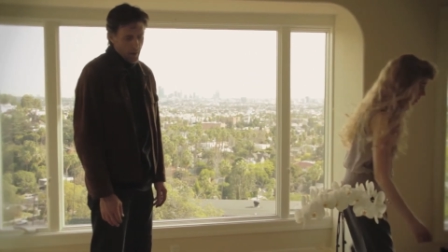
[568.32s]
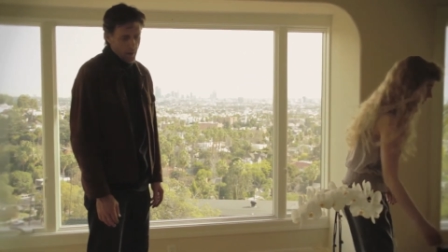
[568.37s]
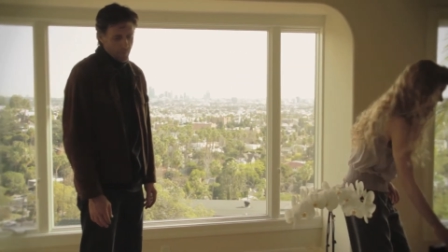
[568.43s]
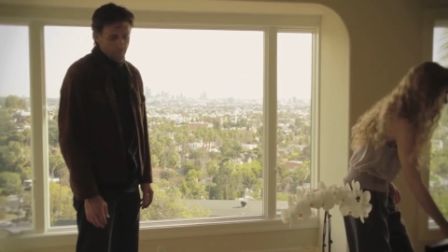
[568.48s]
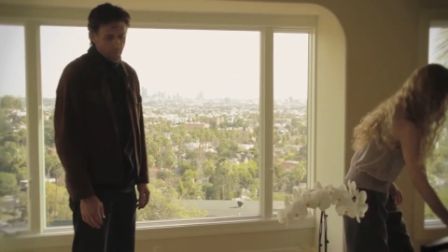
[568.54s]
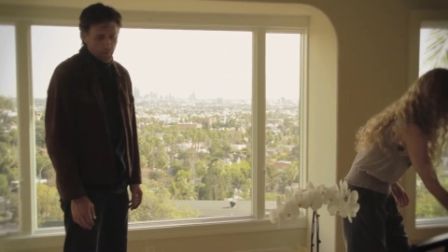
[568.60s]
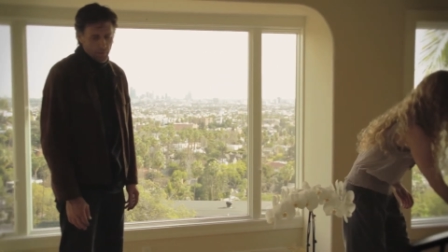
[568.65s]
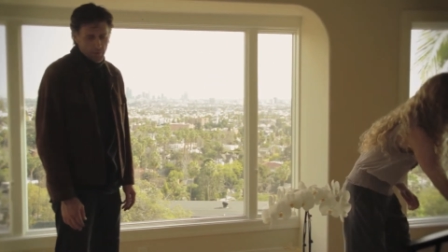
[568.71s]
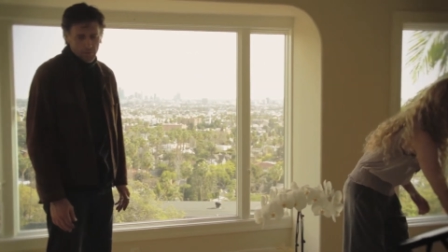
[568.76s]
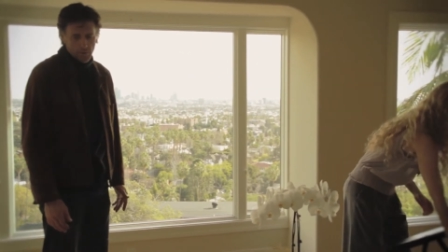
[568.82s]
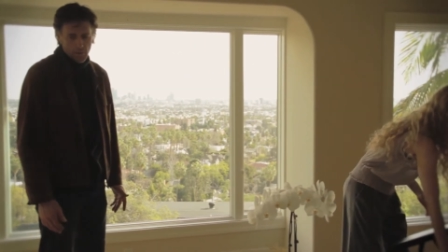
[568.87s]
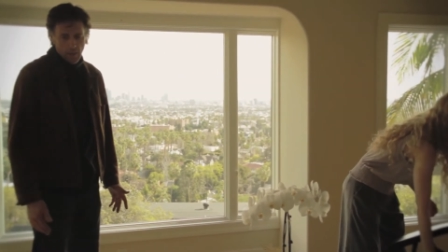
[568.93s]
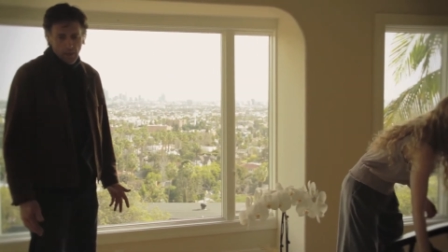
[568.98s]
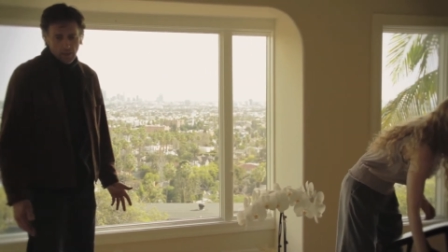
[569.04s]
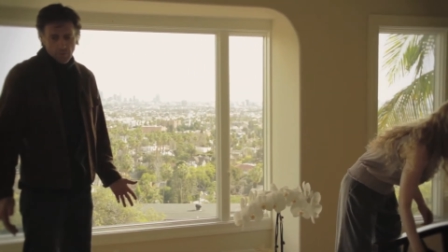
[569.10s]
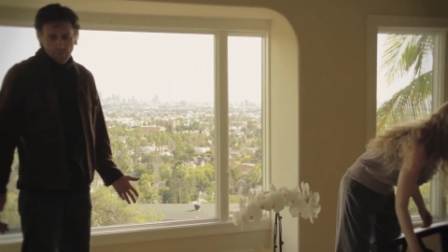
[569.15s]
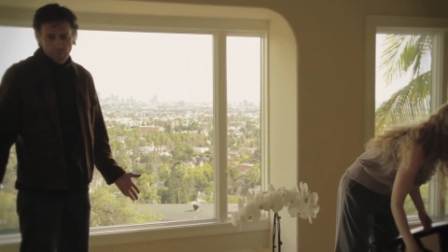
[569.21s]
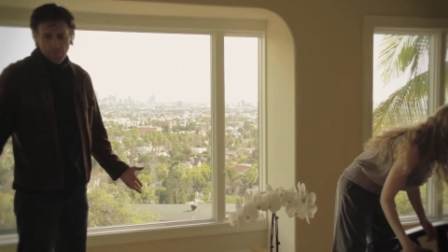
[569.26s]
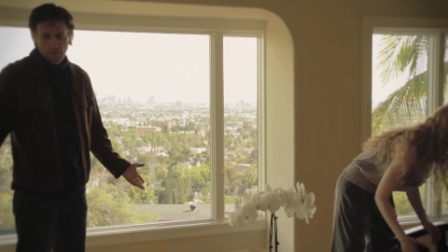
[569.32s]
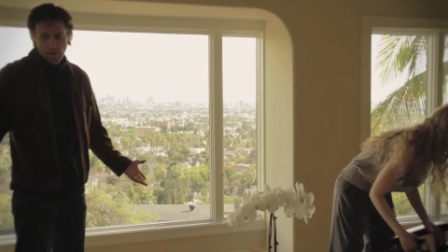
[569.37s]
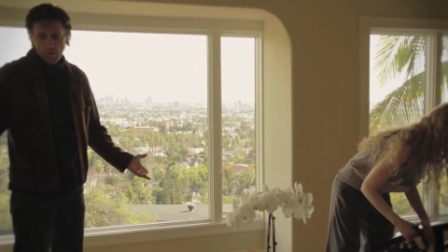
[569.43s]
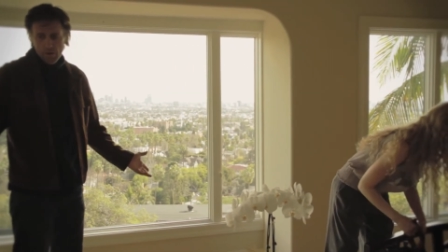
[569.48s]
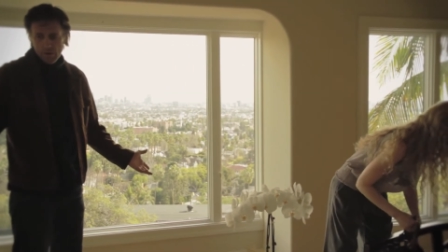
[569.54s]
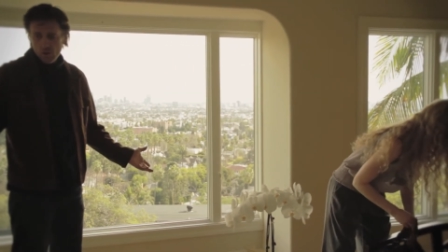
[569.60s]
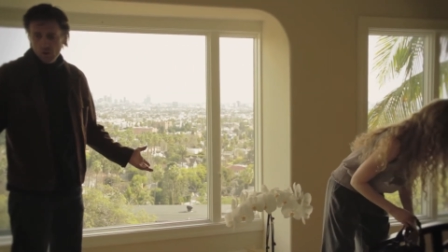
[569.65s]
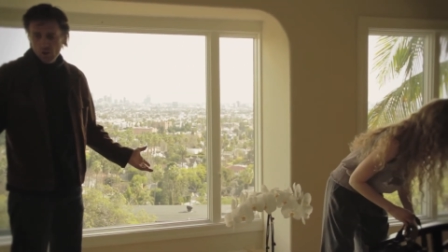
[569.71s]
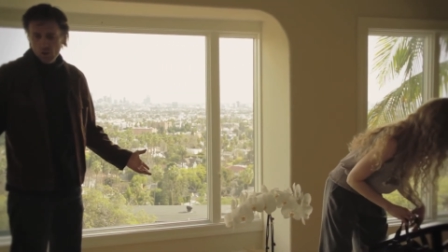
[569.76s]
My father still has
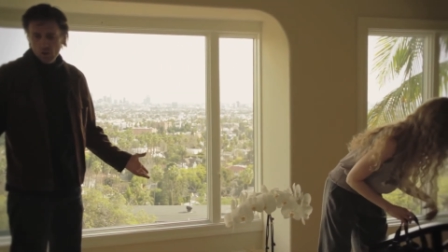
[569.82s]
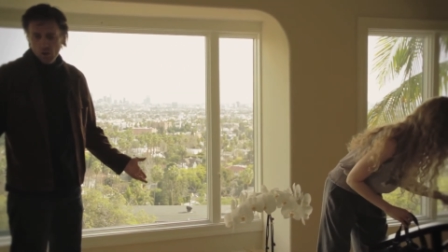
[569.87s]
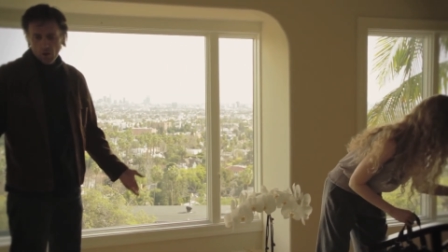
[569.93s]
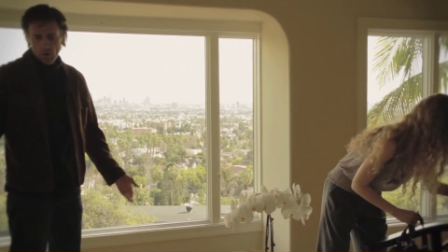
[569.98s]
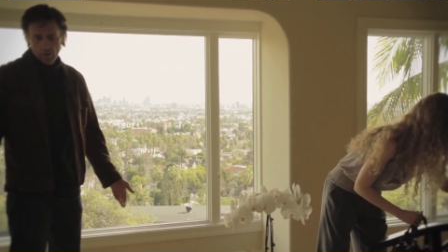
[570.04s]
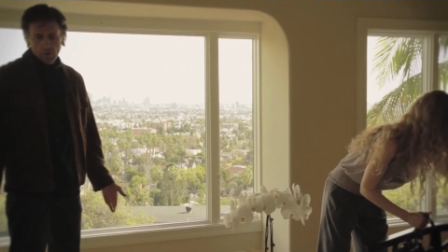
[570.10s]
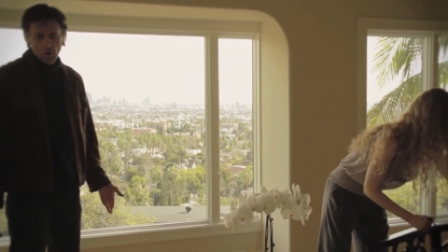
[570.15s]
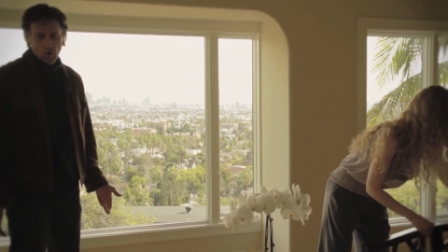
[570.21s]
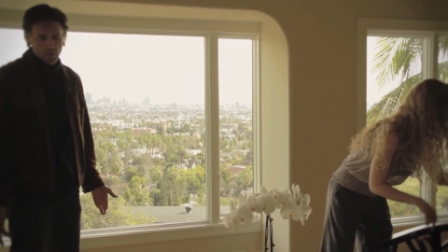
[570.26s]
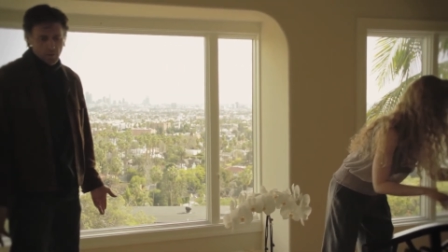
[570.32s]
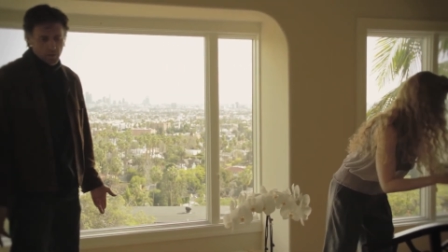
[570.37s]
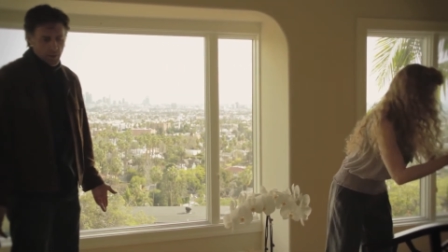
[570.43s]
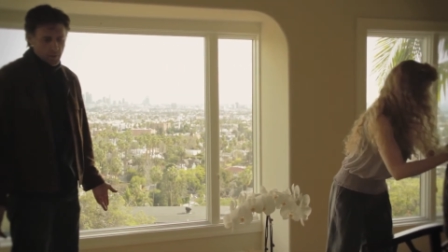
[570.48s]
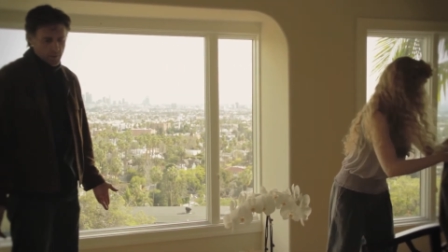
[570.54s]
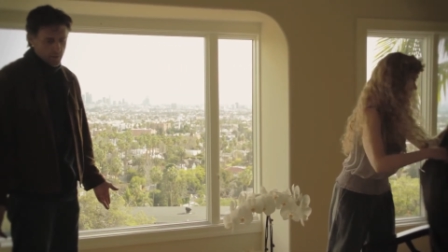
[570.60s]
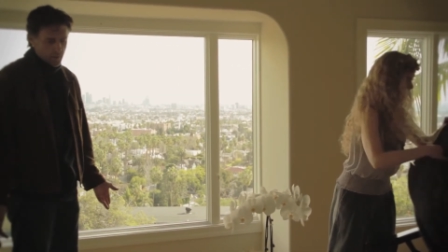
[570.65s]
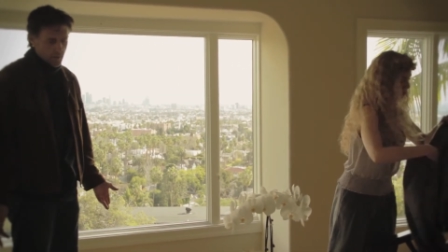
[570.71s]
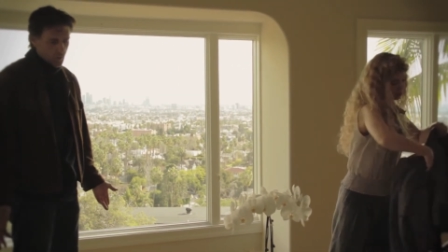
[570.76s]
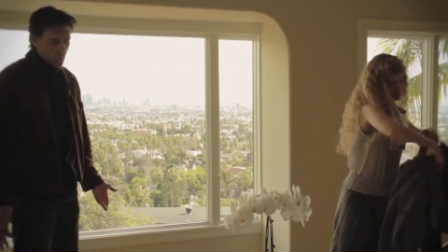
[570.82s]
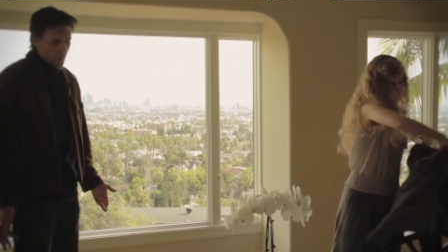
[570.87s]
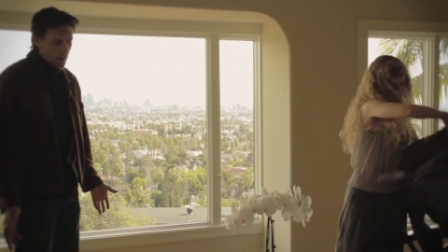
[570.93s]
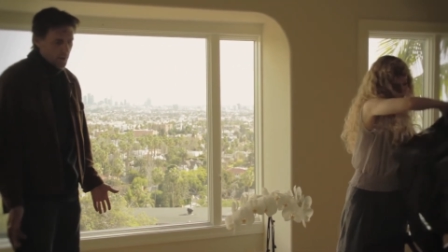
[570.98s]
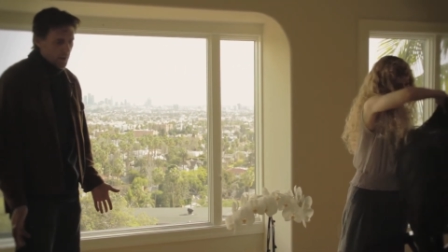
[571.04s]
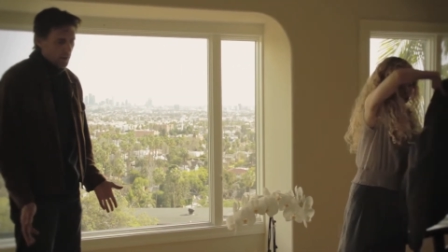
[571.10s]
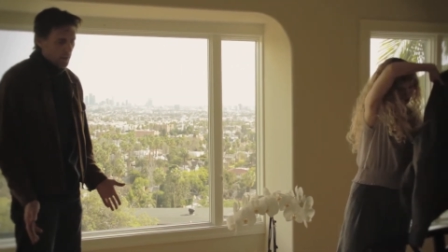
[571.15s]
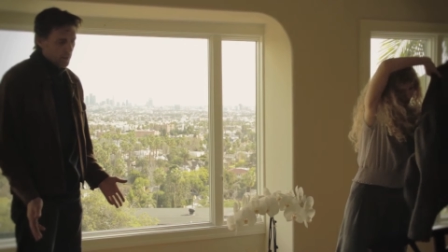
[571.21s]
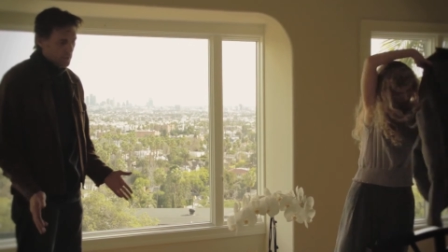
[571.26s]
very solid contacts at the
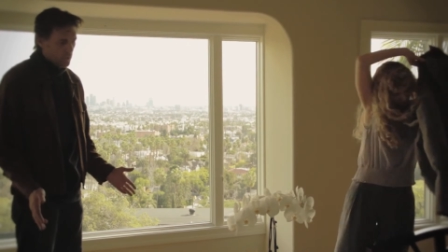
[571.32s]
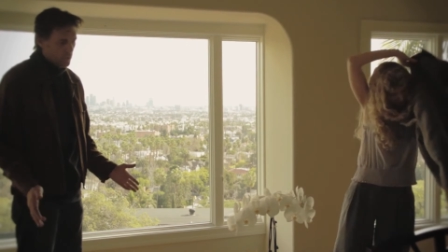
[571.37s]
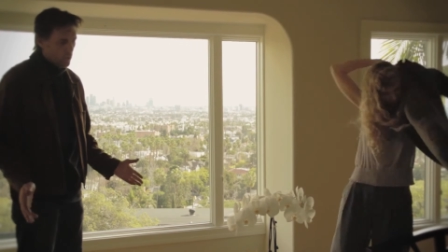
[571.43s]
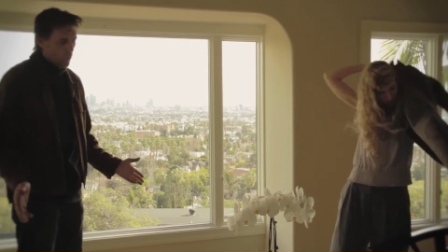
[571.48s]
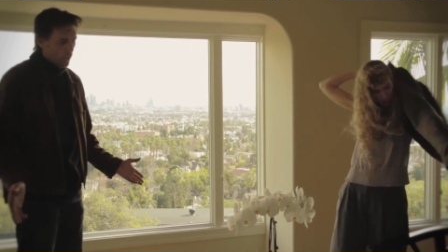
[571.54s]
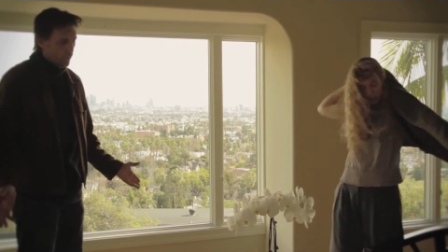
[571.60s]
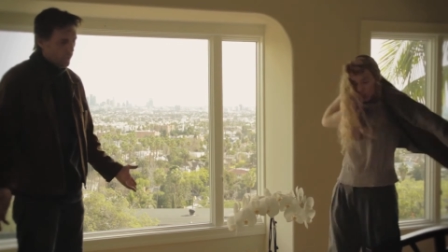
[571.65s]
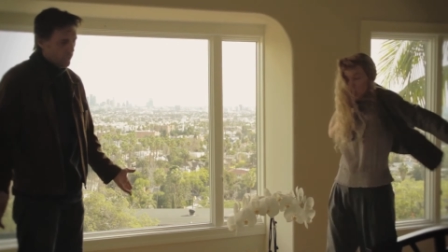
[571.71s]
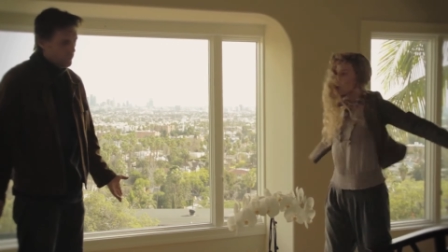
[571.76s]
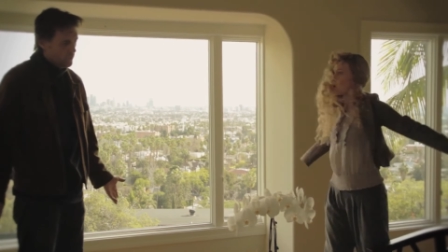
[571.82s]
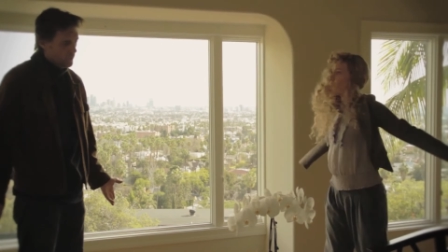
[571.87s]
UN. I'd like to do a full